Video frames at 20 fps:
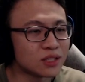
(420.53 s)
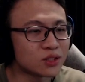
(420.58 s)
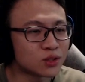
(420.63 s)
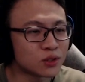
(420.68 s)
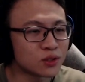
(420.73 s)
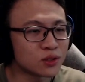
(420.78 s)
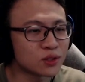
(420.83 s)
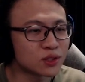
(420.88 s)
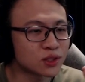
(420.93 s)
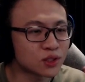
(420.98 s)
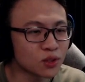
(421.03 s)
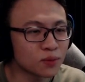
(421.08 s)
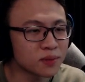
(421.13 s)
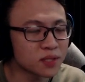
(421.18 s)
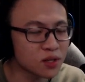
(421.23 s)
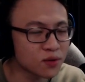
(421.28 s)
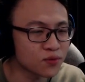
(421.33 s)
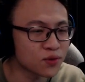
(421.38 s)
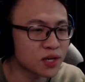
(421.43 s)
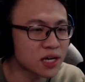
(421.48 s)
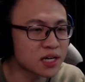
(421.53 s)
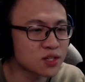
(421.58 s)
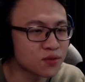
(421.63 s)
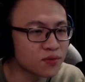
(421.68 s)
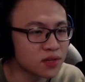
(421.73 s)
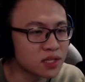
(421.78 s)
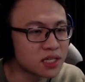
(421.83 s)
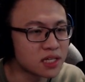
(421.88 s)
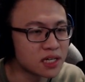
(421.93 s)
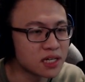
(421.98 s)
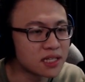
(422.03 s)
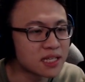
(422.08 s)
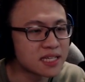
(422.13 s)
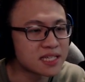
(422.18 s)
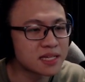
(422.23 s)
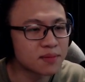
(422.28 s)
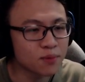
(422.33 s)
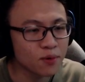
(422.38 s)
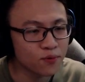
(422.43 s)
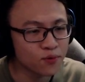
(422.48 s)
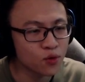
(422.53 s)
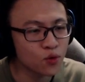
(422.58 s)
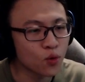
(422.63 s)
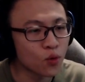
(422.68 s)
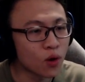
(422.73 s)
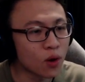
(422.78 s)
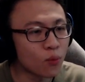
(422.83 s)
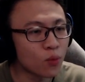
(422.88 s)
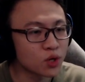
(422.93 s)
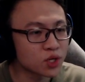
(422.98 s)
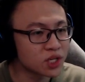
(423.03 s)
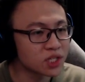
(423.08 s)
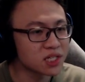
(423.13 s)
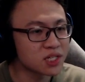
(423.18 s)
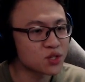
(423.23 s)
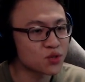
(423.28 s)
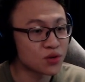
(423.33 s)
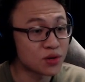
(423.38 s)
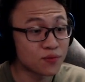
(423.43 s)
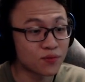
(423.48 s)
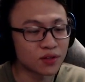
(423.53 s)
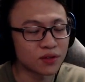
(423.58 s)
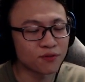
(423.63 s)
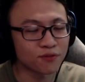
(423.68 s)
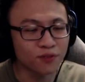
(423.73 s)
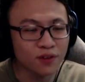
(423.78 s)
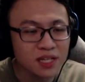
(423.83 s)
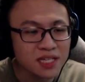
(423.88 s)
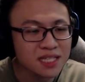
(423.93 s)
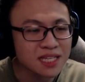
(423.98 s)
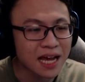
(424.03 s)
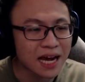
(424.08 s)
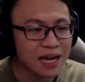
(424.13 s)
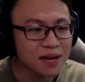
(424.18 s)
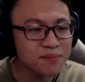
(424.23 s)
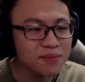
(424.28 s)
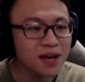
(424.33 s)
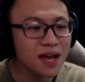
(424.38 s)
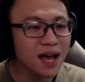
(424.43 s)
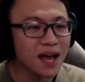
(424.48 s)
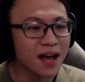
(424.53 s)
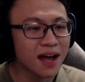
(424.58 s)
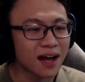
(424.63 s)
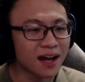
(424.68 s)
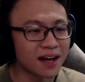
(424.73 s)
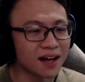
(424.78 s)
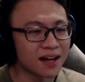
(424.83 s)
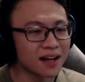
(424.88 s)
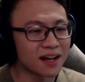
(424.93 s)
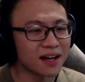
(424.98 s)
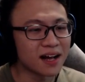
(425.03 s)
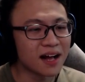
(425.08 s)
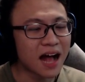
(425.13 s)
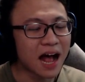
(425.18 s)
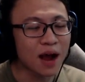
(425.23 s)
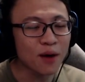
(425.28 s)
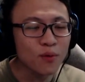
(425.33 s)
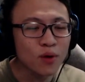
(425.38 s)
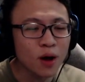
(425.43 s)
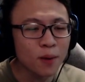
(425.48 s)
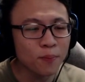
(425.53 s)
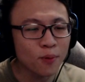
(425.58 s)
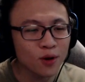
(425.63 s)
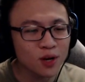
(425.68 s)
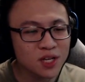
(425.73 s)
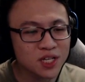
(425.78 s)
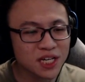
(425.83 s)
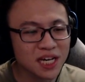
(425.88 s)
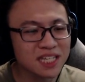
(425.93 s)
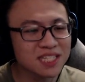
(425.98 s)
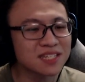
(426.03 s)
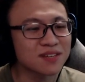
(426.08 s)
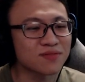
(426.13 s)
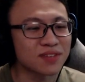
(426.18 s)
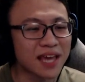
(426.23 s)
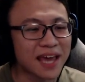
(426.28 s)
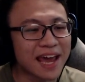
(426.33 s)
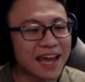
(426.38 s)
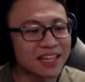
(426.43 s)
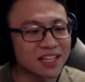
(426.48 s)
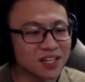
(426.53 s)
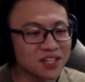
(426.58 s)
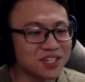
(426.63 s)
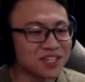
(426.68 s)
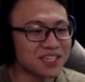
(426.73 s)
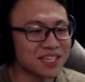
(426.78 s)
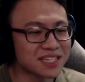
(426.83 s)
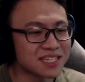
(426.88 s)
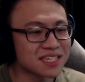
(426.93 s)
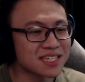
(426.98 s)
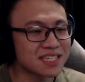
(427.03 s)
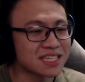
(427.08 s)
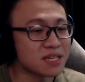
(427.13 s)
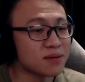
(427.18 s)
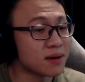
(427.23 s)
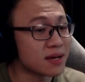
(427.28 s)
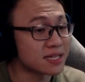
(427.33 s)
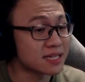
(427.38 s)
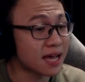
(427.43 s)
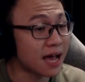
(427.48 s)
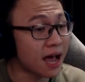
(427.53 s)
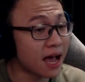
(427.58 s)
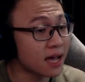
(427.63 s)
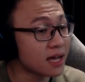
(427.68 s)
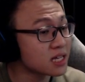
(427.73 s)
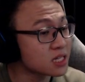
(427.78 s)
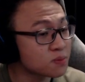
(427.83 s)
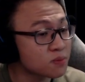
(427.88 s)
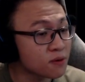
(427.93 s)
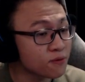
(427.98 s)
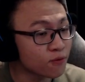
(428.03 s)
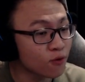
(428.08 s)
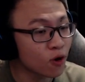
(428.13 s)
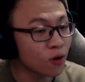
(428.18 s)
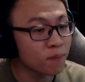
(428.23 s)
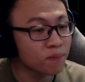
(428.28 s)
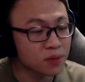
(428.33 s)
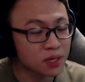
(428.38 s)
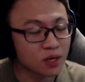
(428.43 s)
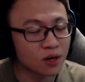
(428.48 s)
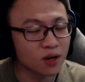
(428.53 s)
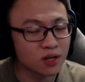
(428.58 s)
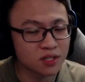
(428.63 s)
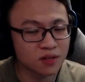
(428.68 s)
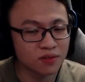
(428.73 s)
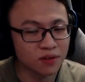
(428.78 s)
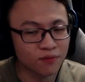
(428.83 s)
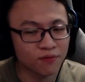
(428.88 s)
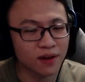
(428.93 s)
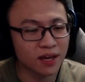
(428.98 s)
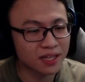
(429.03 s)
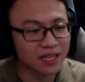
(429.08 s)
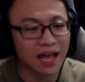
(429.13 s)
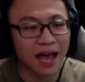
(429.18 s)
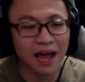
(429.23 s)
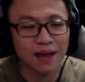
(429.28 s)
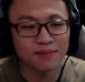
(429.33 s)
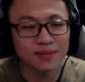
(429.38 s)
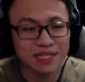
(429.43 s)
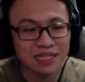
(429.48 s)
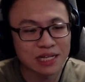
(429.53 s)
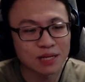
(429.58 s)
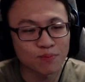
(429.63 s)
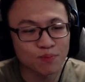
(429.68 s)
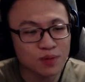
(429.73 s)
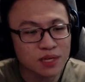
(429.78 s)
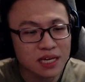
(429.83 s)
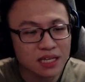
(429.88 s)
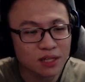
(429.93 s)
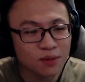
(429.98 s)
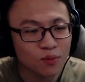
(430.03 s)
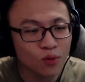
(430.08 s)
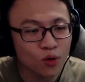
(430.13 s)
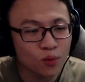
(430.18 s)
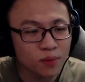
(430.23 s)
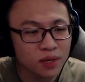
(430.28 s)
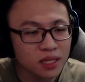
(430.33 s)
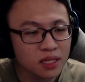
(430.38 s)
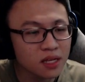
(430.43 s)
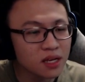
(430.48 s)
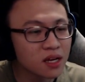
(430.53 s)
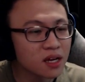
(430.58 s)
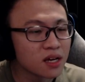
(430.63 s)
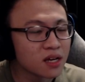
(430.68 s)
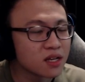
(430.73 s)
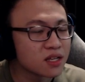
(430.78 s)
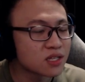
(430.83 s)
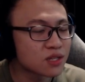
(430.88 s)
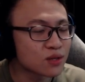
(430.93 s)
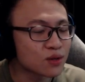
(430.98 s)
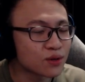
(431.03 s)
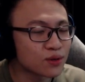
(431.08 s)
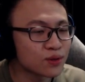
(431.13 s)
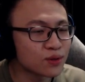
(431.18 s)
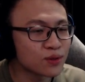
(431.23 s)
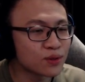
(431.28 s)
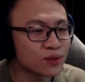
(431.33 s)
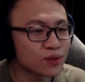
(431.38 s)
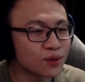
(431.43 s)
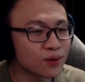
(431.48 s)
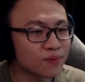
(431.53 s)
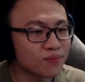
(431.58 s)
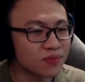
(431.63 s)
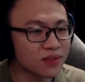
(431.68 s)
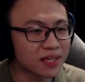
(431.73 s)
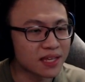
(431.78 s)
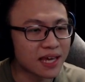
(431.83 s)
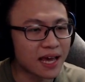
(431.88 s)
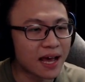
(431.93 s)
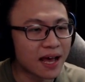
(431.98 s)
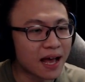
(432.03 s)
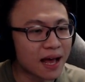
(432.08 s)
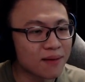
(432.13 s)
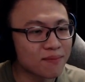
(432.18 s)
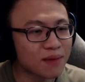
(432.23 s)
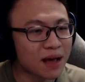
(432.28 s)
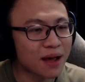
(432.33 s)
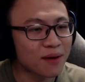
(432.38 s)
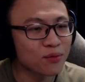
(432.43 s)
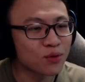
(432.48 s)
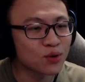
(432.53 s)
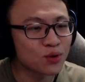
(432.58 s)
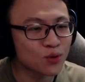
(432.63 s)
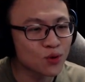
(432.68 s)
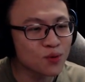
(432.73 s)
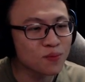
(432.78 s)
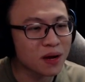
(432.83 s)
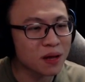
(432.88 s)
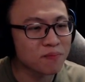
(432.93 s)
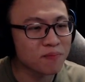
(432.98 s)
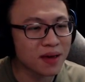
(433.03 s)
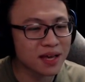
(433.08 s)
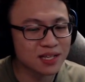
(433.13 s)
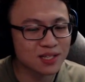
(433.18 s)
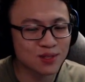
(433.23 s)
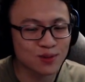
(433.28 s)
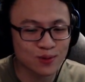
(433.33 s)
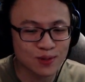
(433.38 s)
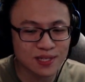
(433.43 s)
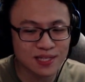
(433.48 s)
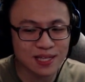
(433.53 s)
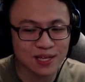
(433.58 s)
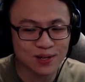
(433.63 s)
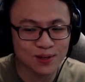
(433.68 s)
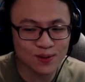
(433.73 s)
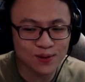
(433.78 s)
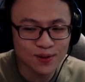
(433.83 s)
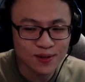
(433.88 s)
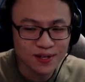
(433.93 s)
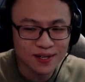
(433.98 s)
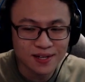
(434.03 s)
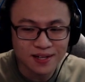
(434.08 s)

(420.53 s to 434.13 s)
introduce so many of you guys over here. There's some of you who are watching this stream for the first time. I will apologize if the energy doesn't seem as high as before because of the fact that I'm sleepy at the moment. So yeah, I will do my best to still